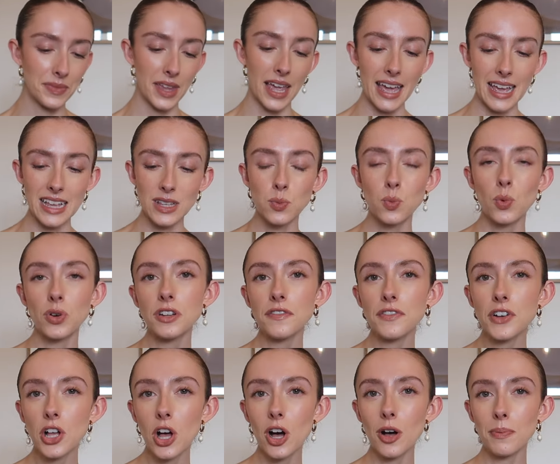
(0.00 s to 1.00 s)
it is one of
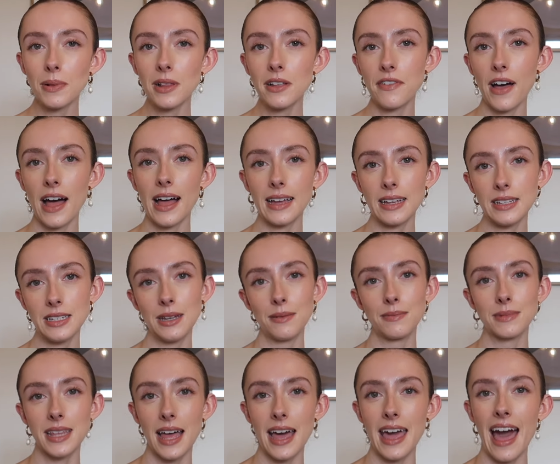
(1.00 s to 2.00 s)
a couple of
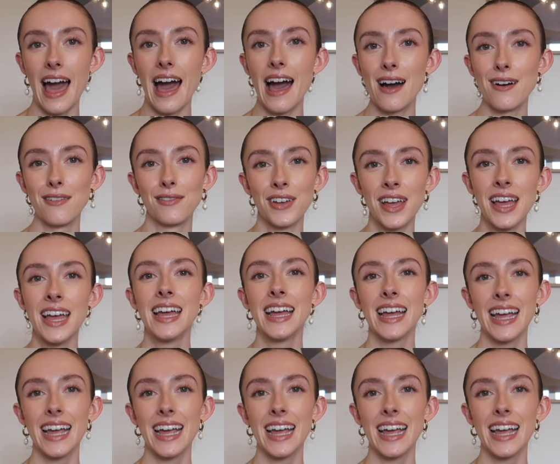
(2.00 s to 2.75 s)
items that I have